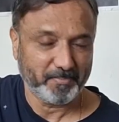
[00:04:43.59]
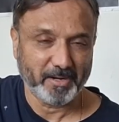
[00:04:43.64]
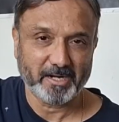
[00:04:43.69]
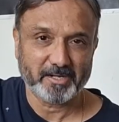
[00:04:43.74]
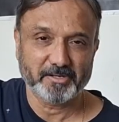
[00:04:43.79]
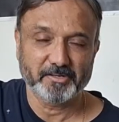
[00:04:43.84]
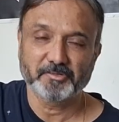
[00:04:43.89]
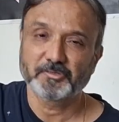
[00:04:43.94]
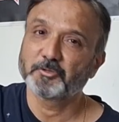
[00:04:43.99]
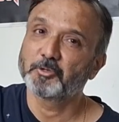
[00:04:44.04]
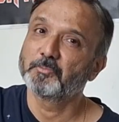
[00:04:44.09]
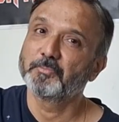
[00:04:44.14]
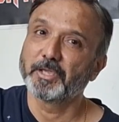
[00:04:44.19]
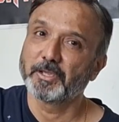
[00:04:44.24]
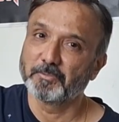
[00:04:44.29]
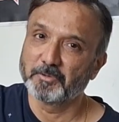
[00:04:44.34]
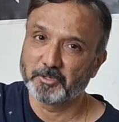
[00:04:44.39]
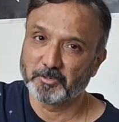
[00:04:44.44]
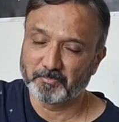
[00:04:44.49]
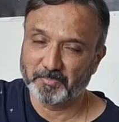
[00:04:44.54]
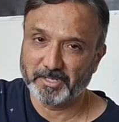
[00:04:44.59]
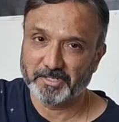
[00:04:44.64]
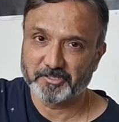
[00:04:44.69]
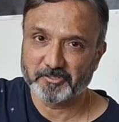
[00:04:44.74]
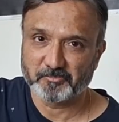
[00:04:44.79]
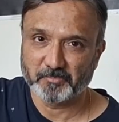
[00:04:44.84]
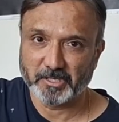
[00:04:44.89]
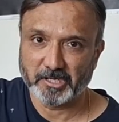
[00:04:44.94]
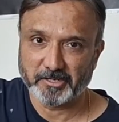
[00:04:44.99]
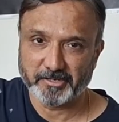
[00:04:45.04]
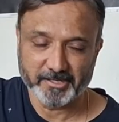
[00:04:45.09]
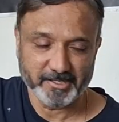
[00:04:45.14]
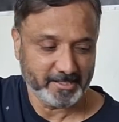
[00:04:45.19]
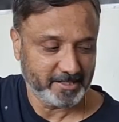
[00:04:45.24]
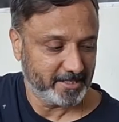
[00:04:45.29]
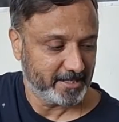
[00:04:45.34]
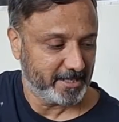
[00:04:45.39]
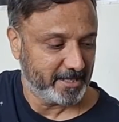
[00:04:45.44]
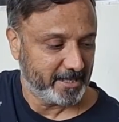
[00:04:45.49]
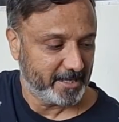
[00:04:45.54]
practice, you'll be able to play this melody.